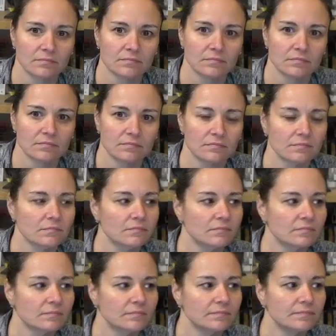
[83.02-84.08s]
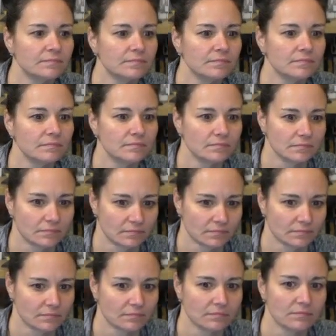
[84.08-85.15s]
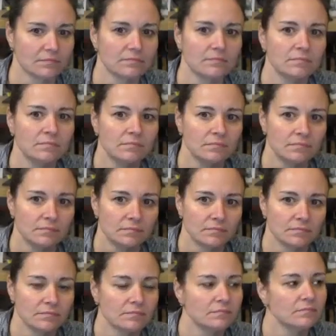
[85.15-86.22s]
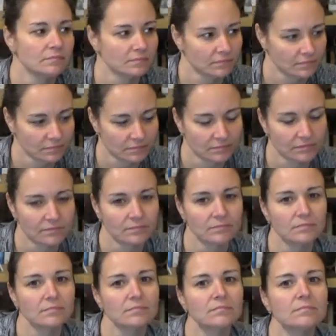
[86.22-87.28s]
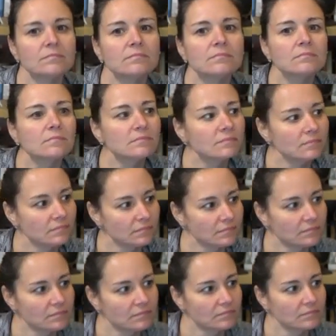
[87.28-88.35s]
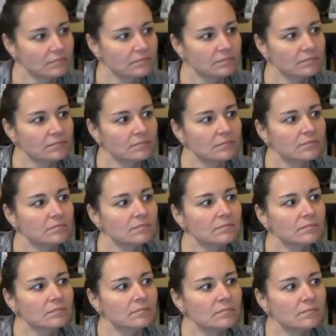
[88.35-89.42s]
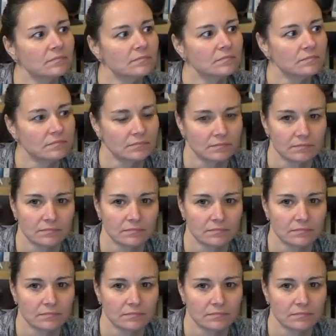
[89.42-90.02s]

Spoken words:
[no speech]